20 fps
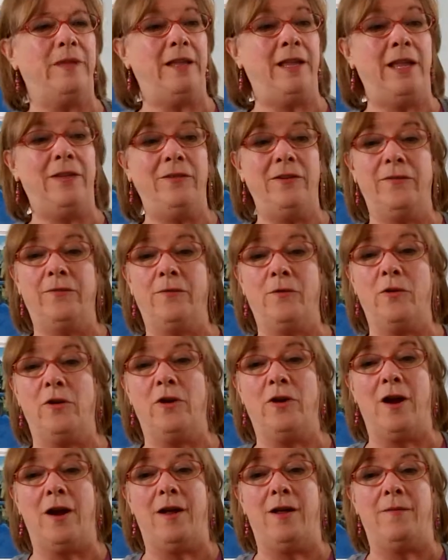even
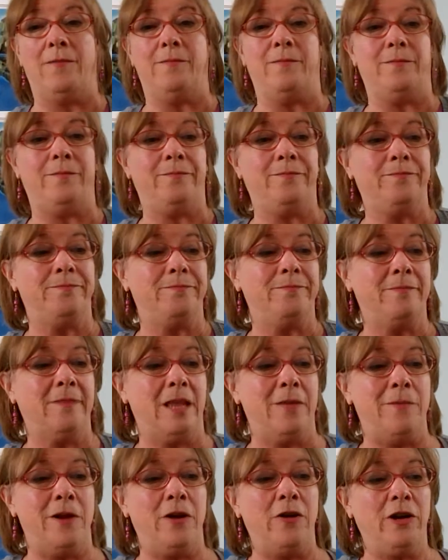for
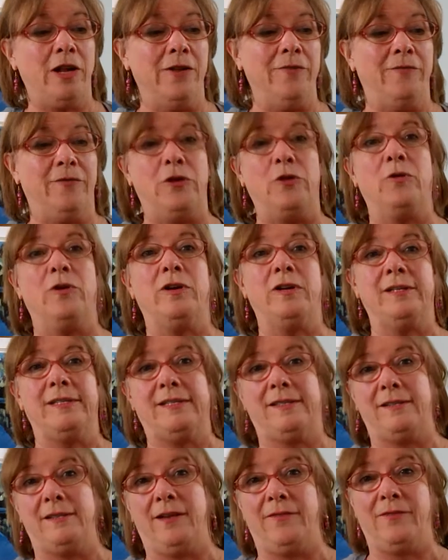American viewers
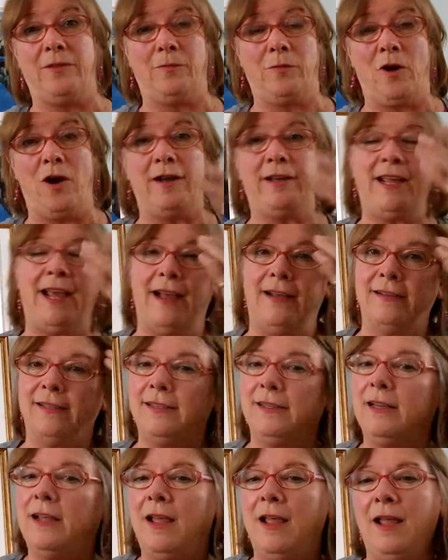of the podcast,
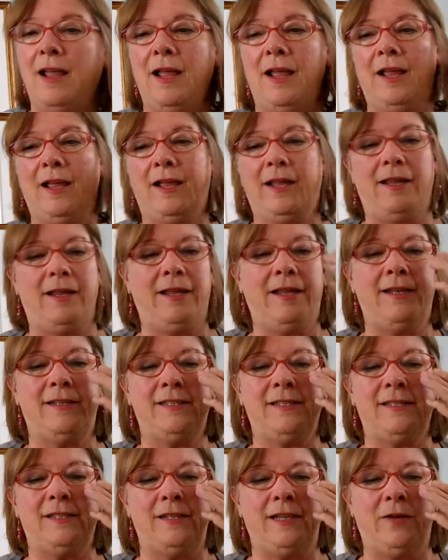it
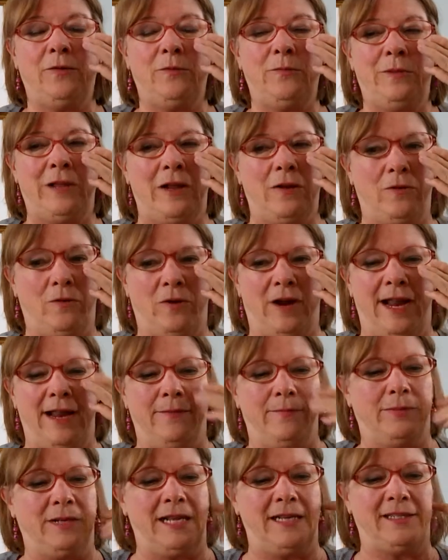would be a
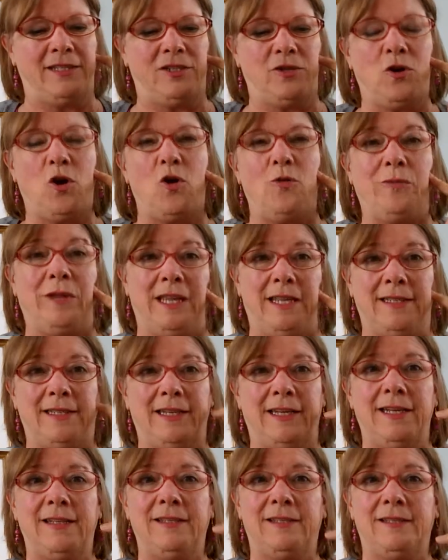great place to go, because
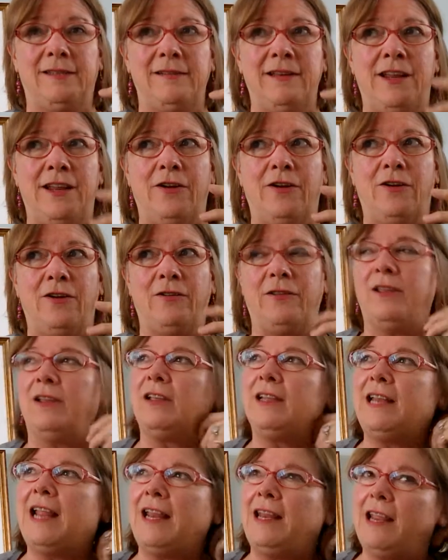it is near the
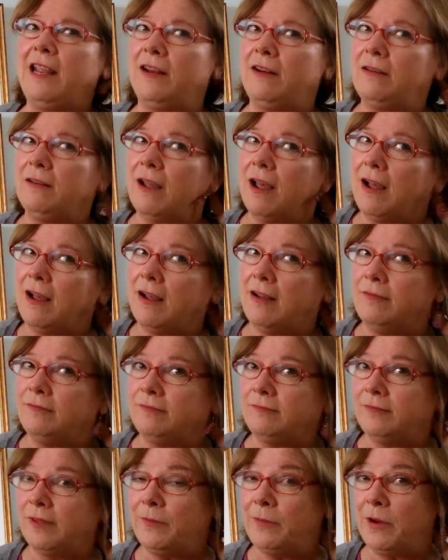Canadian
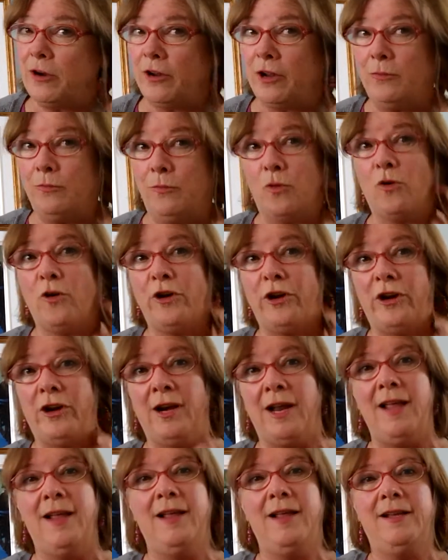American border.
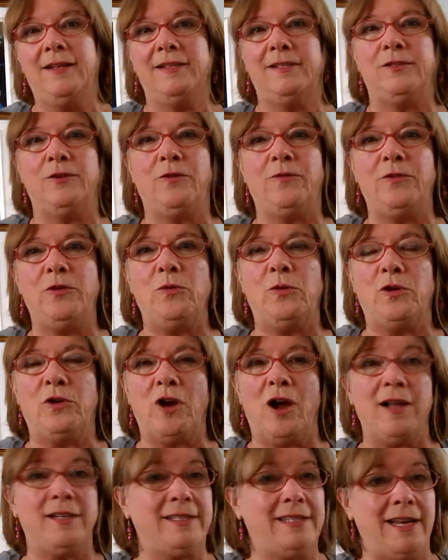So if you were
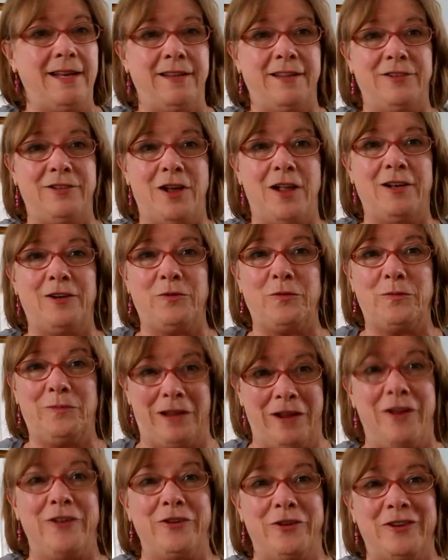crossing, the dollar would be
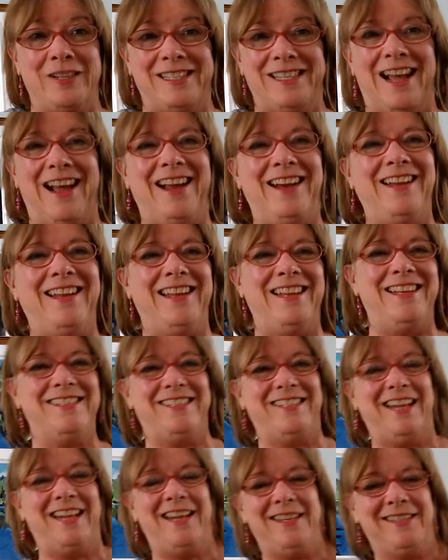on your side these
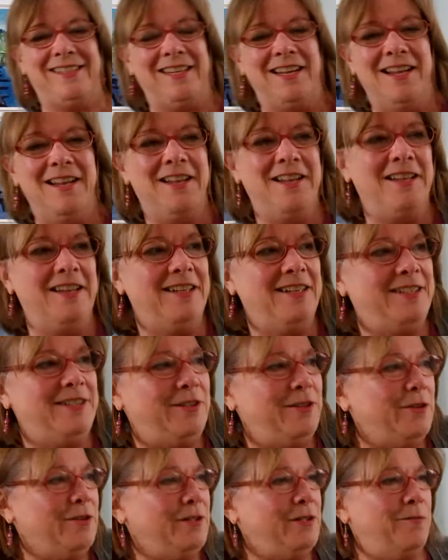days
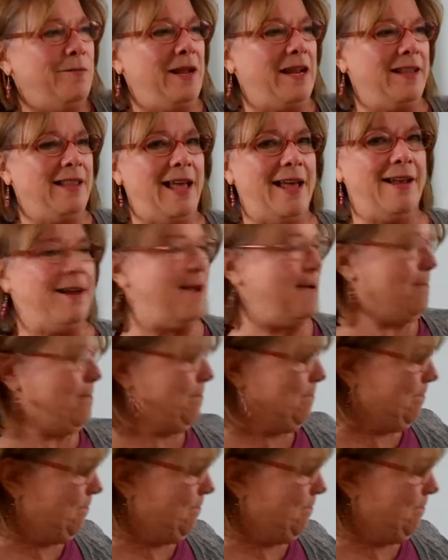to pick that up.